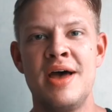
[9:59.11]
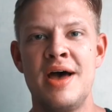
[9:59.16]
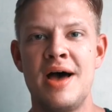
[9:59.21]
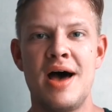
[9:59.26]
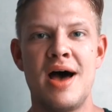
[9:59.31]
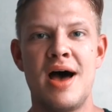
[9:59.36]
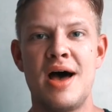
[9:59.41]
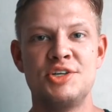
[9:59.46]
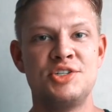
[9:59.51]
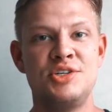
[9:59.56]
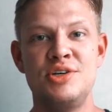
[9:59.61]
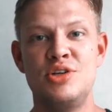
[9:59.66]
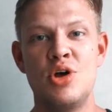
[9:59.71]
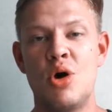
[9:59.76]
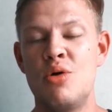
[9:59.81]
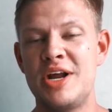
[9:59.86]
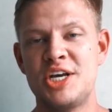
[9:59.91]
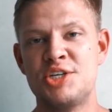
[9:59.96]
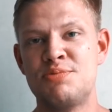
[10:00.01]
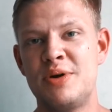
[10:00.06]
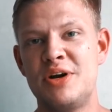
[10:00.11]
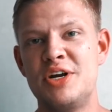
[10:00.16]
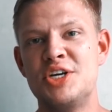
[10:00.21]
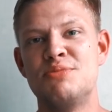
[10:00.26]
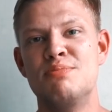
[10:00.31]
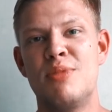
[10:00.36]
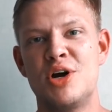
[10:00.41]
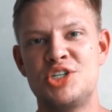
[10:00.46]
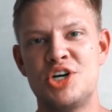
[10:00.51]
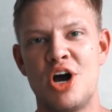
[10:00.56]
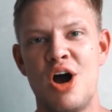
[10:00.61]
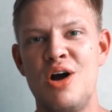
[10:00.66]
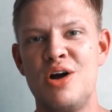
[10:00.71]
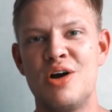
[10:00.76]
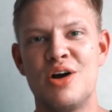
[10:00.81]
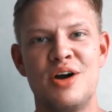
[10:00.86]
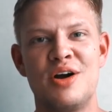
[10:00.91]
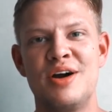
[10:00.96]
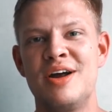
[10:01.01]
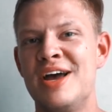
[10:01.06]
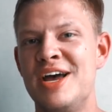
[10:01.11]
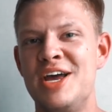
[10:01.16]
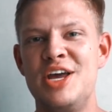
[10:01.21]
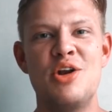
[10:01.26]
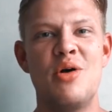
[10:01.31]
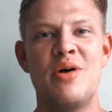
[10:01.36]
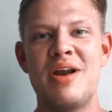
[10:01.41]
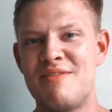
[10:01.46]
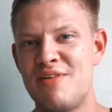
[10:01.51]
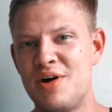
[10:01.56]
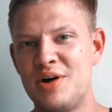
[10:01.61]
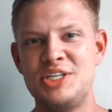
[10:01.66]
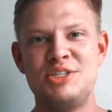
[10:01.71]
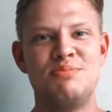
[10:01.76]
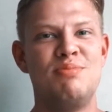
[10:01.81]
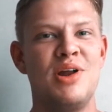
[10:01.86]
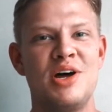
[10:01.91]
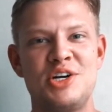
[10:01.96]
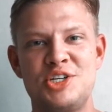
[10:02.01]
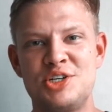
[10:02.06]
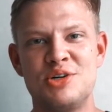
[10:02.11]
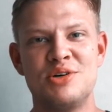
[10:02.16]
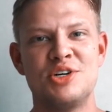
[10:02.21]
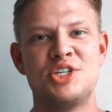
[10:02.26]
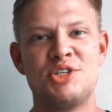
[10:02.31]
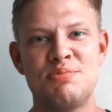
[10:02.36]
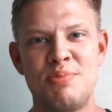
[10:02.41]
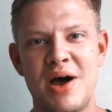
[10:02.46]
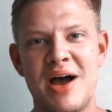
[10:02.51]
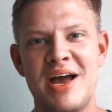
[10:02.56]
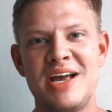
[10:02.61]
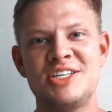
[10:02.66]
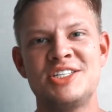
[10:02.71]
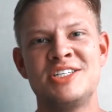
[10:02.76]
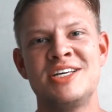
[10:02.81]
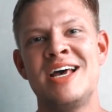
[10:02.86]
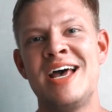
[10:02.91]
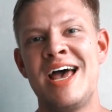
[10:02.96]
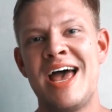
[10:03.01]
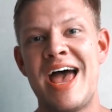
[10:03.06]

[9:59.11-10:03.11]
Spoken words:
So you don't experience much hunger. You don't have all these blood sugar spikes.